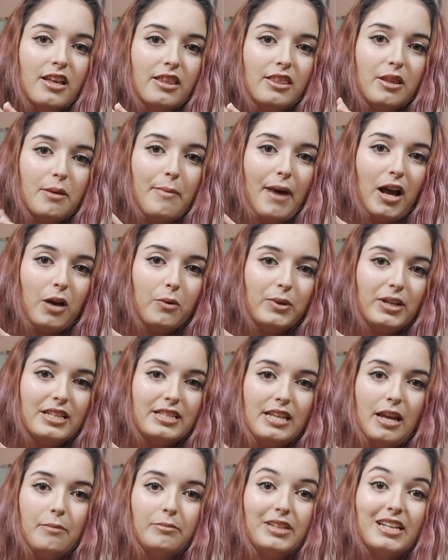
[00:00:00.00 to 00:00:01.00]
the bag when it's
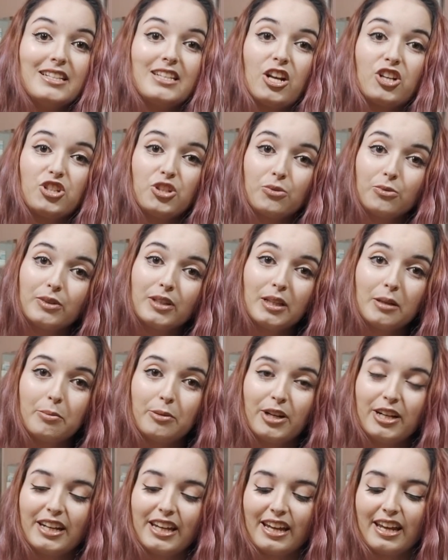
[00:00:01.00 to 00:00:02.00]
empty. It's actually really
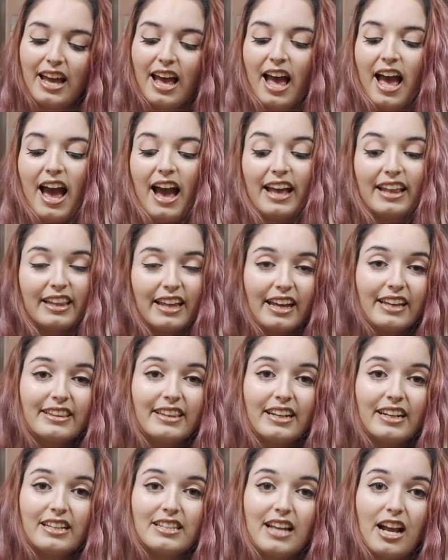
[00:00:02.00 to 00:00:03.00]
pretty. I like
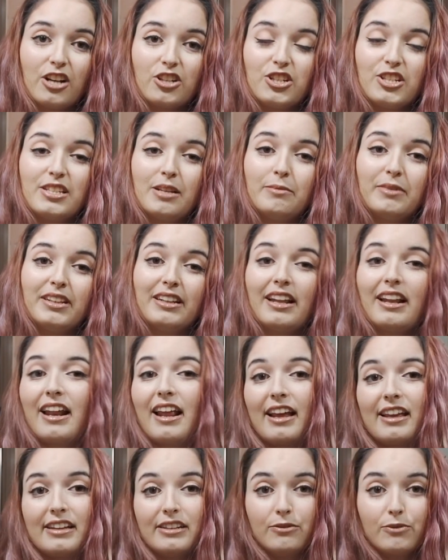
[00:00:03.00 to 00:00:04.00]
that it's actually something that I
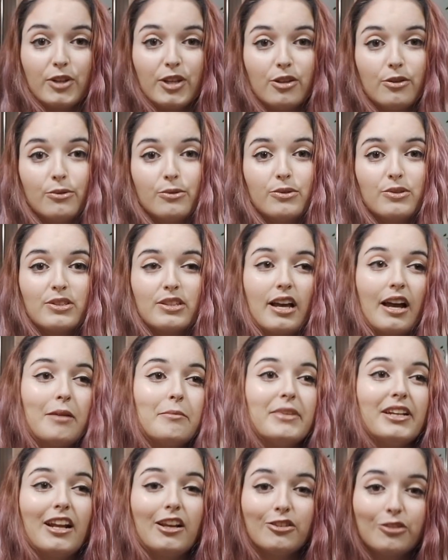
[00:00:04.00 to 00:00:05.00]
can reuse. I
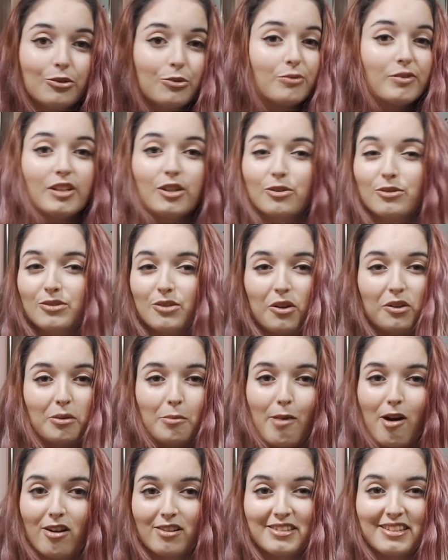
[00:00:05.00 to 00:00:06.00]
mean, I do reuse all the
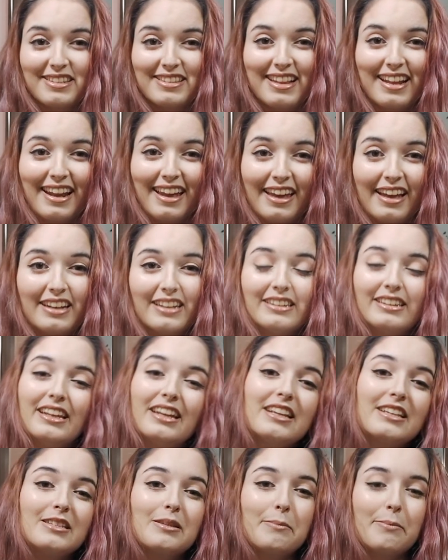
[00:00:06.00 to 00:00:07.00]
boxes that I get in
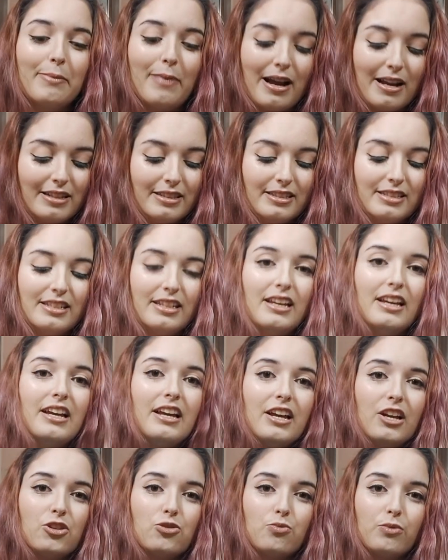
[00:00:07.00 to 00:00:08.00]
these, but
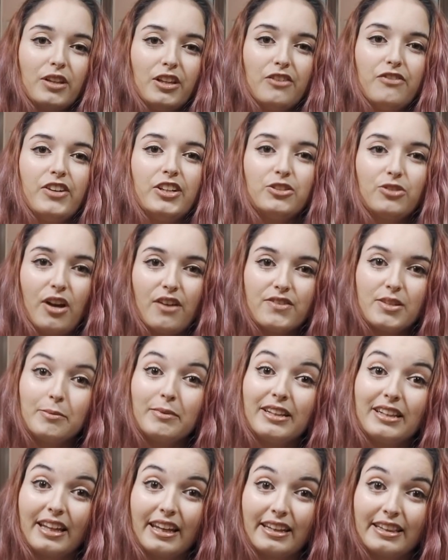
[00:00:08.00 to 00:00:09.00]
it's really fun to have
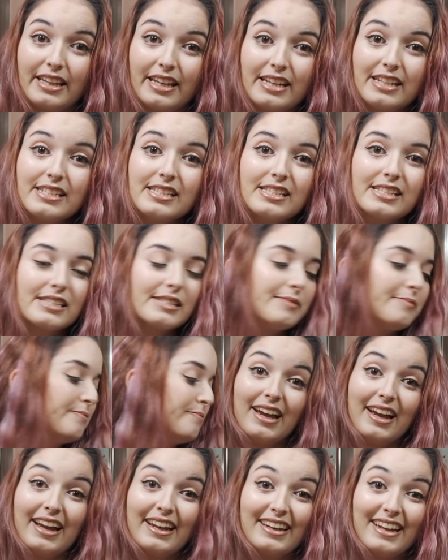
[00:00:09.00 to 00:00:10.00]
something like this.
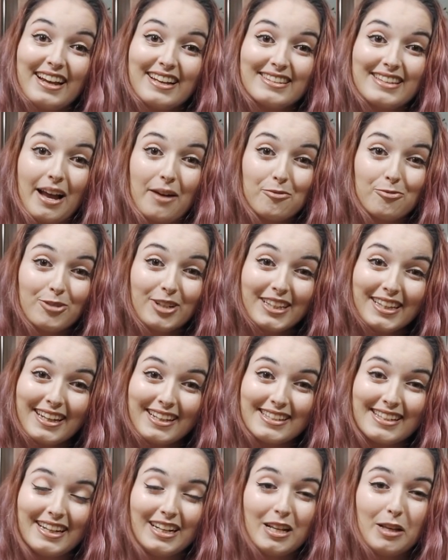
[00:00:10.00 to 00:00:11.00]
And yes, I'm really
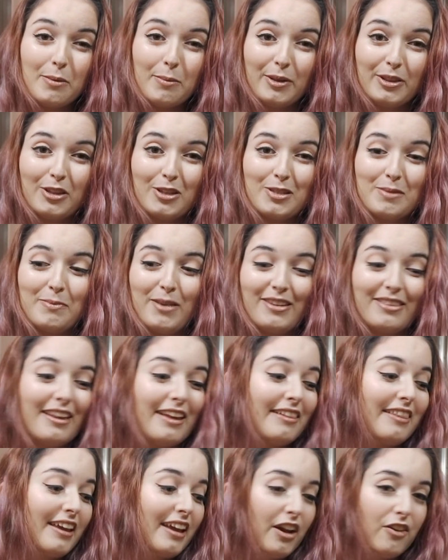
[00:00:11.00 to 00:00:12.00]
excited about this month. I
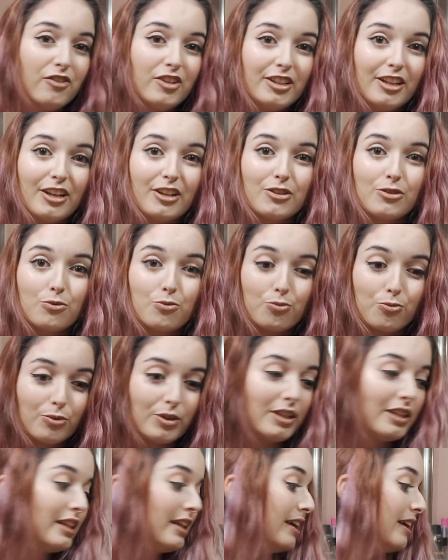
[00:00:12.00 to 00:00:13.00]
think everything is
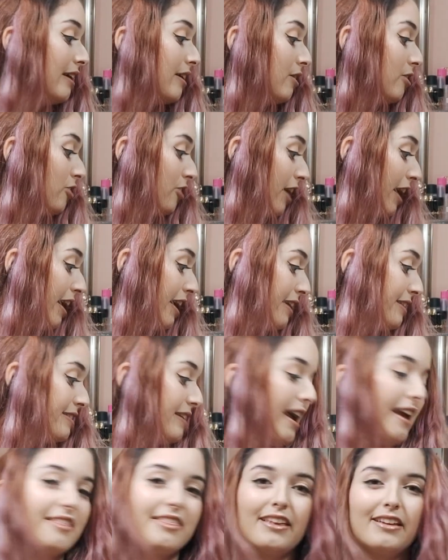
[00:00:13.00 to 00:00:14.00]
really great.
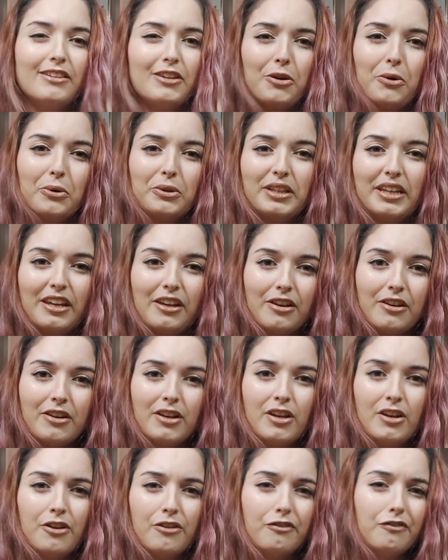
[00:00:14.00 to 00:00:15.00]
I think the only
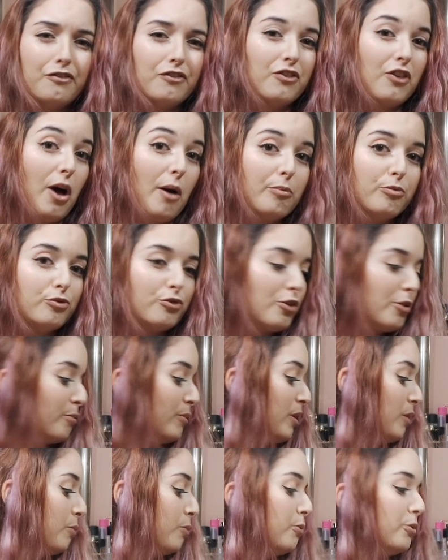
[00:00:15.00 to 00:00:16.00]
flop for
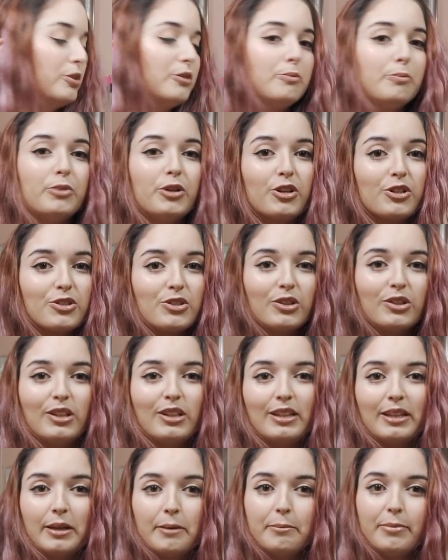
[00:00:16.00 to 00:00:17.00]
me would
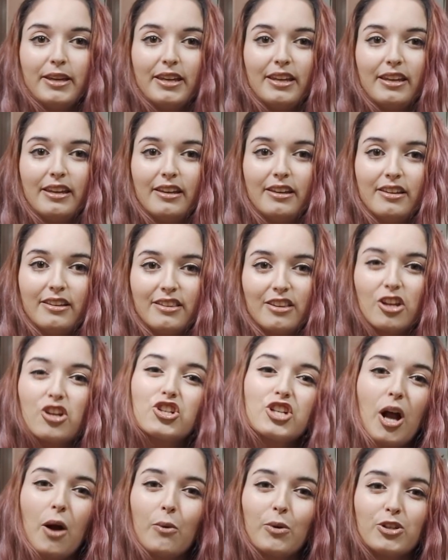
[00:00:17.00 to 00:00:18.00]
personally be the
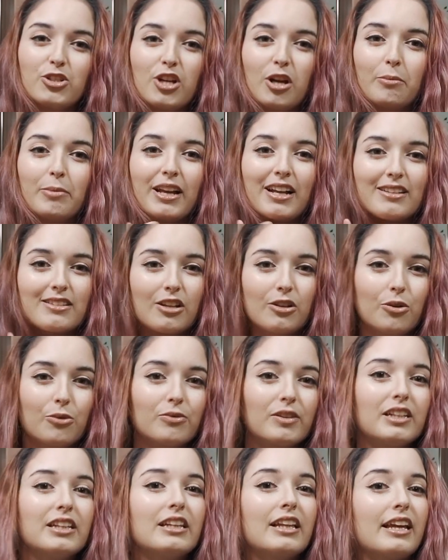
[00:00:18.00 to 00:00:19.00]
shower gel because I don't
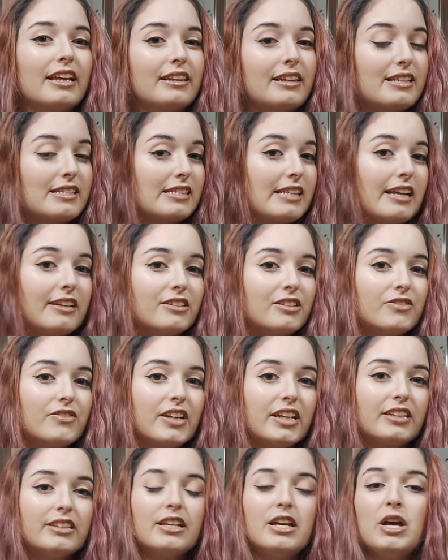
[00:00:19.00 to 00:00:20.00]
really like the scent of
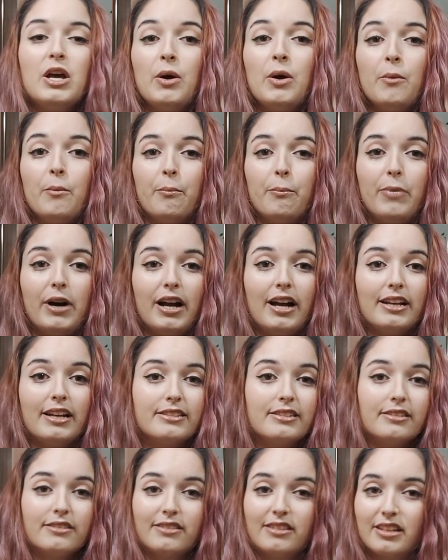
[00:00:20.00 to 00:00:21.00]
it.
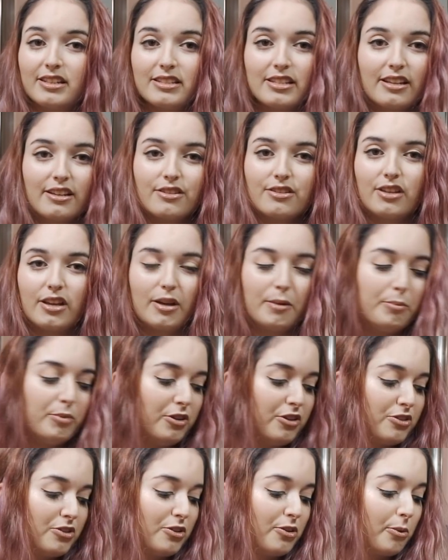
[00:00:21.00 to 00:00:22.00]
But this is a
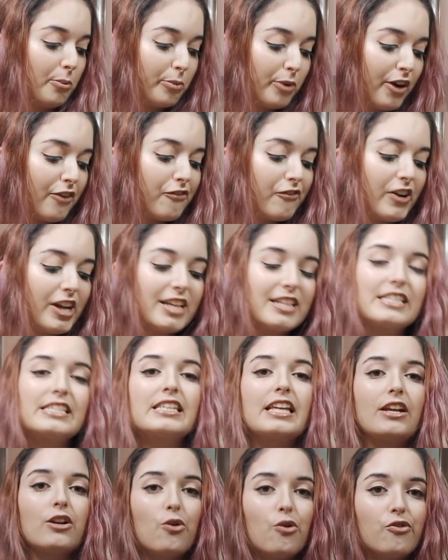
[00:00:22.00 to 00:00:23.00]
personal preference,
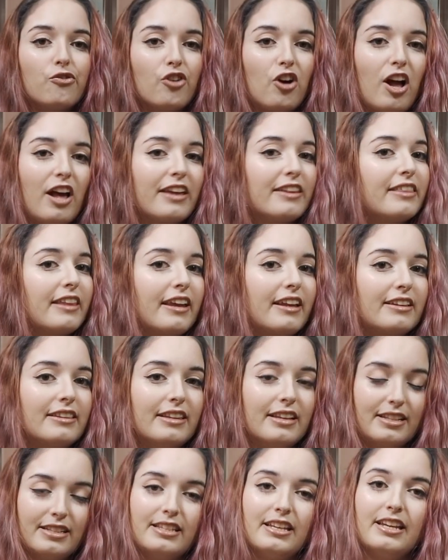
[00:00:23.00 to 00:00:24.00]
and overall I think
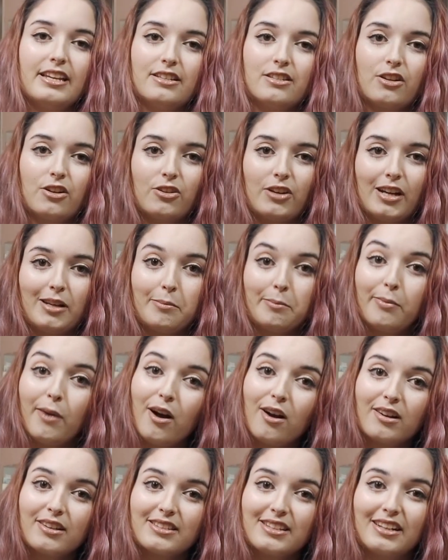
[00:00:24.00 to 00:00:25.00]
this is a great
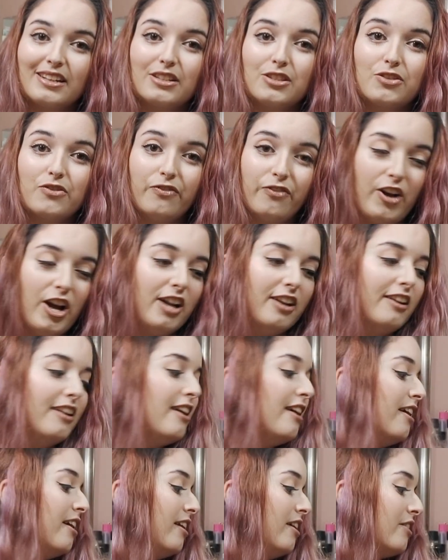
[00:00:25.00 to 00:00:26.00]
box and it's fun.
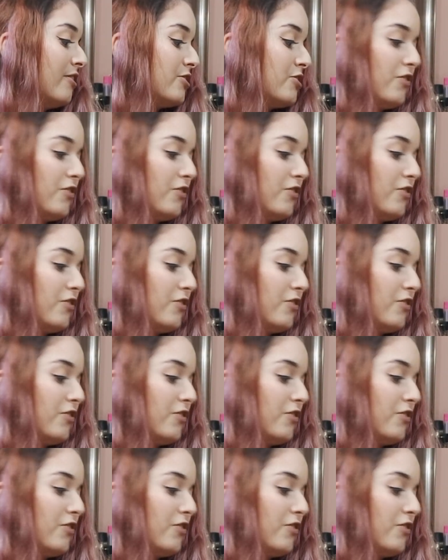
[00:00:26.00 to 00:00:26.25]
It's